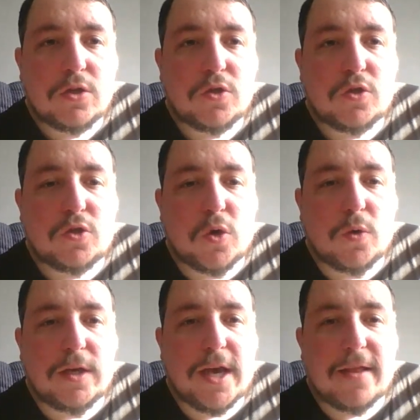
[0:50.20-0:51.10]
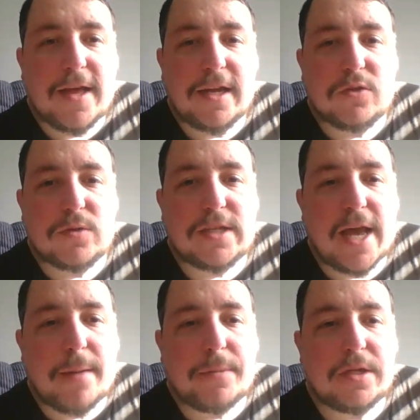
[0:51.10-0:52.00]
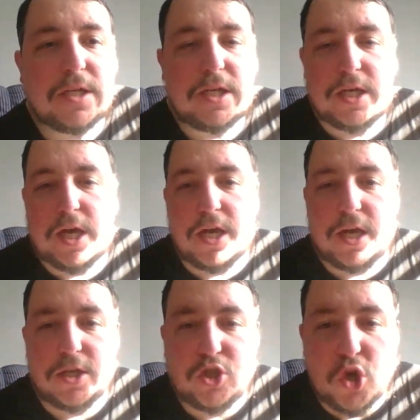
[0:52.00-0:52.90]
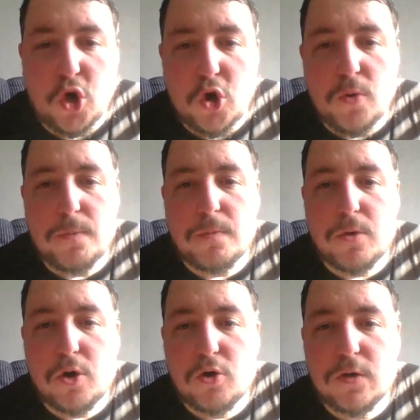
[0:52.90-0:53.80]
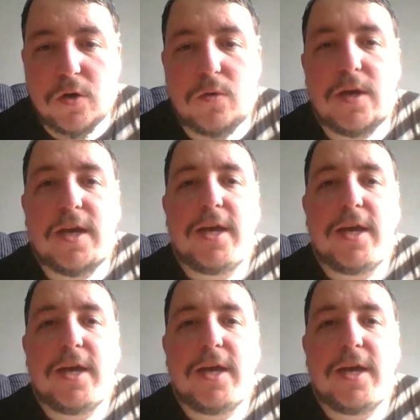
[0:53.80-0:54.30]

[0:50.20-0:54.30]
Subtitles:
So, yeah, that is what's happening tomorrow